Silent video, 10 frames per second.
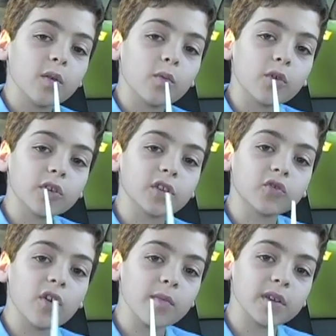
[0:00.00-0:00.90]
we're in
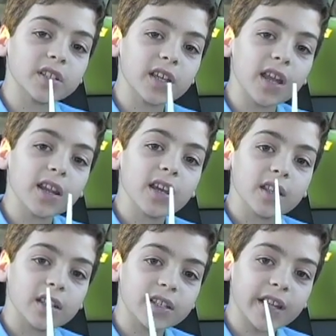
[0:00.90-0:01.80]
Detroit, Michigan
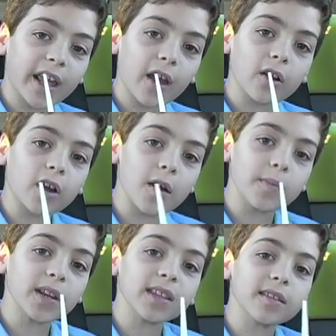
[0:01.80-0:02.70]
to check out a
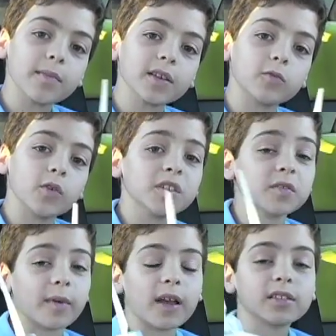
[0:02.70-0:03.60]
company that makes wind
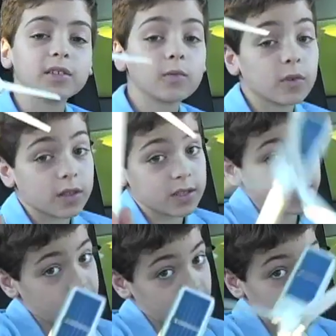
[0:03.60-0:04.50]
turbines with a
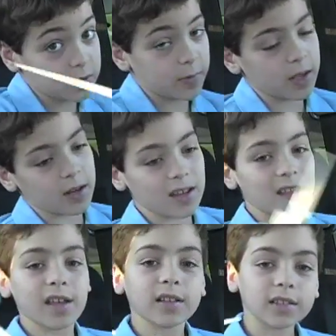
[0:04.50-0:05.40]
different spin.
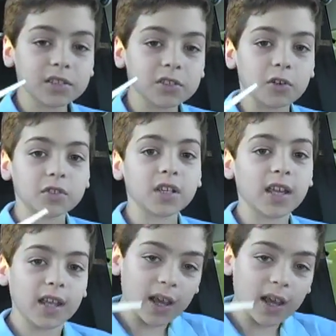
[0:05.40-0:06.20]
Let's go check it